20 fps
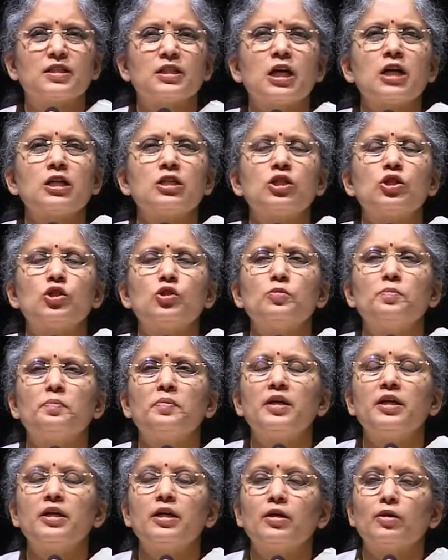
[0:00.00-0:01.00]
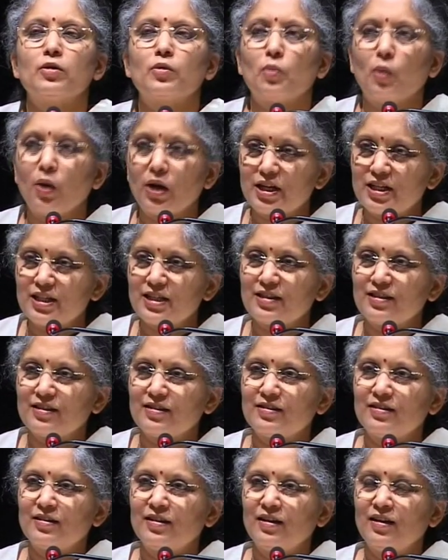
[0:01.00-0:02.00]
of such superior
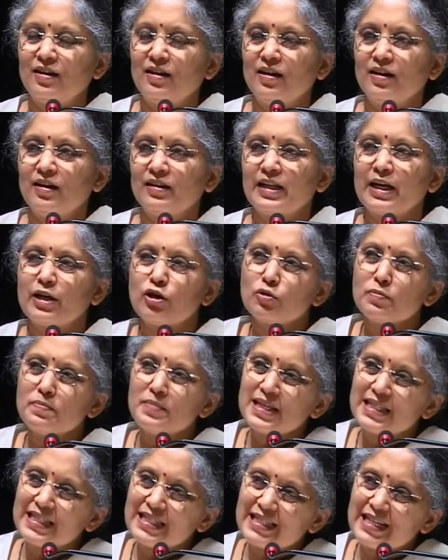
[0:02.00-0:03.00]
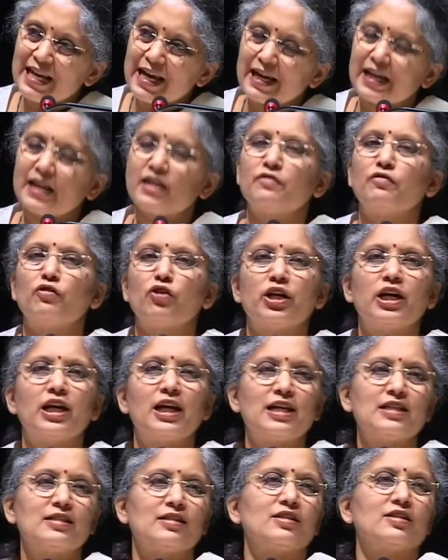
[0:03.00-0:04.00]
quality that you mistake it for
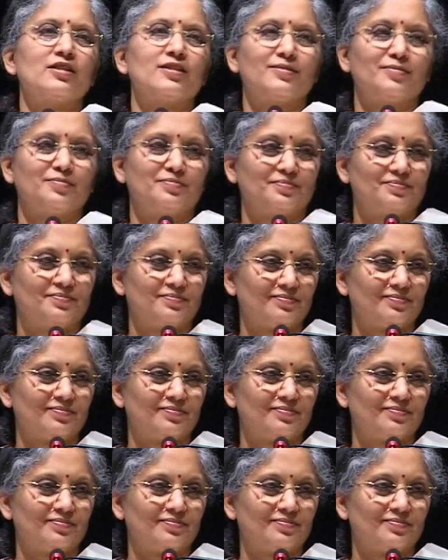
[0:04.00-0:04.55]
realization.